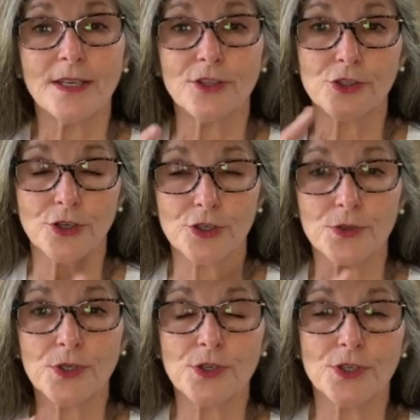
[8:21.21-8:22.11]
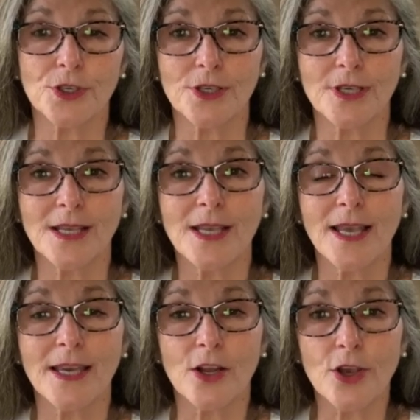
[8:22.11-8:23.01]
the chartreuse shirt,
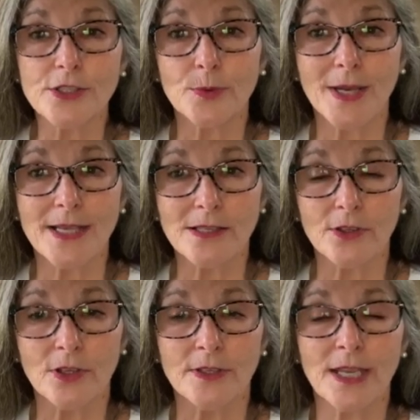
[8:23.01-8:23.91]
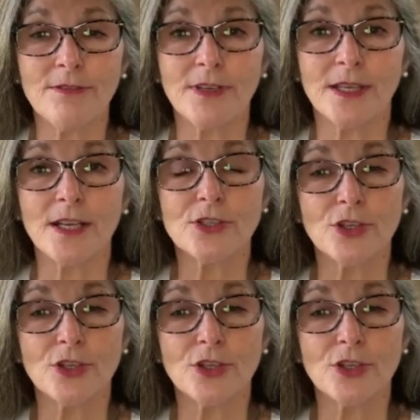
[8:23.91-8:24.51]
and also it has a little navy in it,